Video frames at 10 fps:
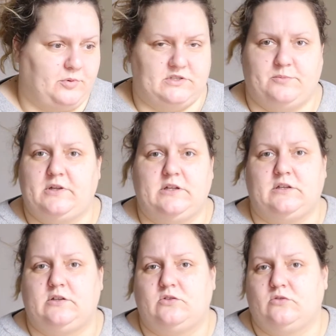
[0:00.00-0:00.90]

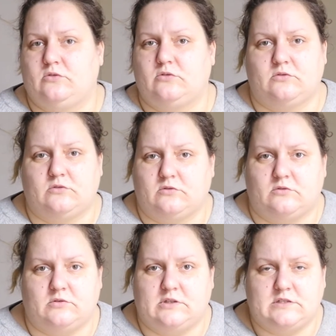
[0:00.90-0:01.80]
possibility
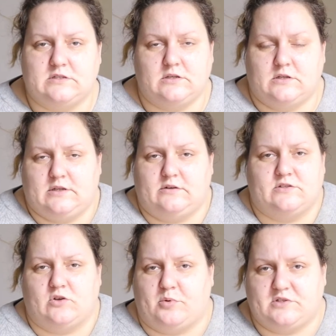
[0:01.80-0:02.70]
to it's, there
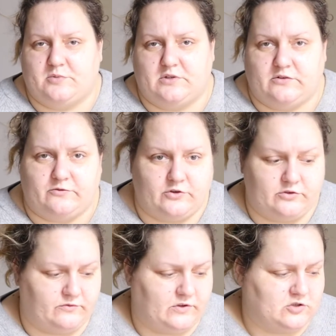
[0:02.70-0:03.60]
is no possibility for
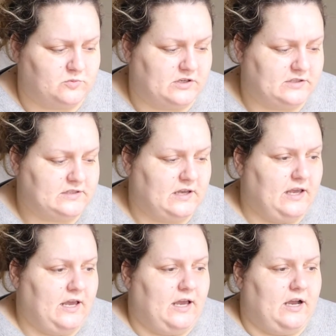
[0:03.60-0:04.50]
you to finish, because
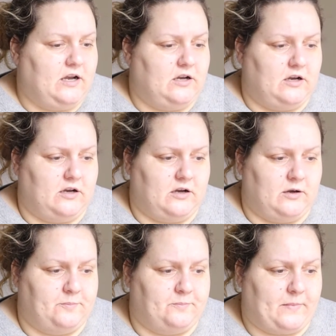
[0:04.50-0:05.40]

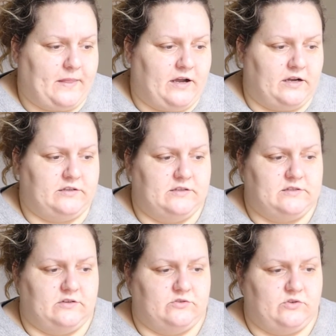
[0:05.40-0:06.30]

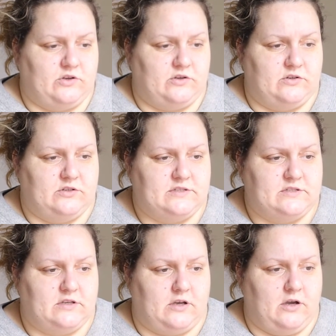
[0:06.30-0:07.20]
artists,
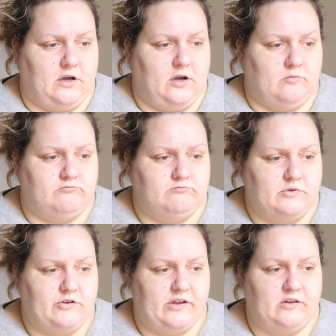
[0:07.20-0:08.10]
illustrators,
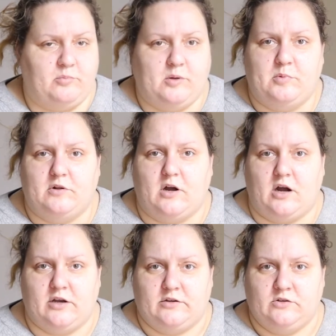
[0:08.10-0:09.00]
creative
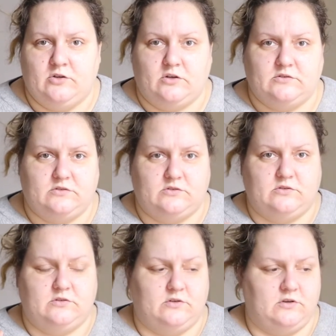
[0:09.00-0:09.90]
people are not
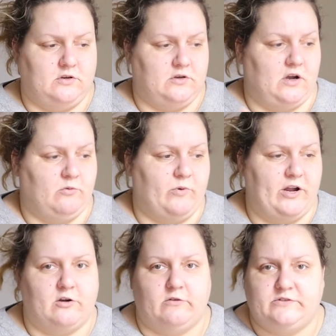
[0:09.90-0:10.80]

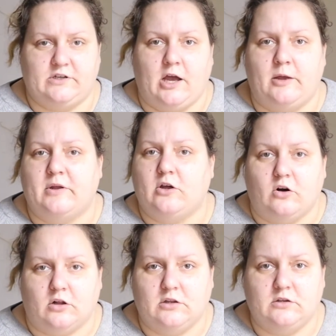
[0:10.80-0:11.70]
aware of time at
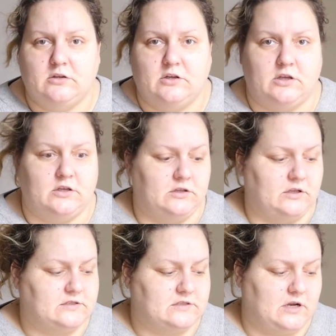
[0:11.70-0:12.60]
all, and
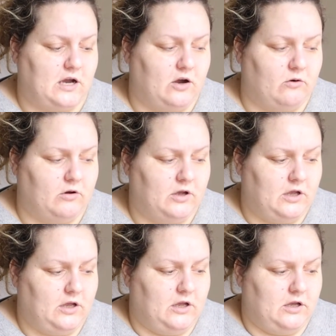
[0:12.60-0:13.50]
that's how
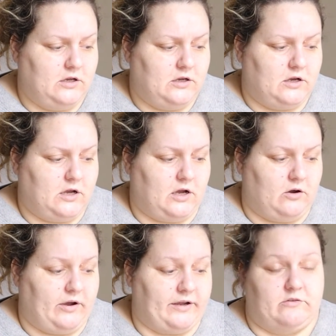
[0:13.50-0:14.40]

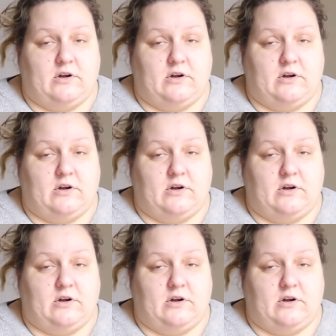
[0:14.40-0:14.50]
I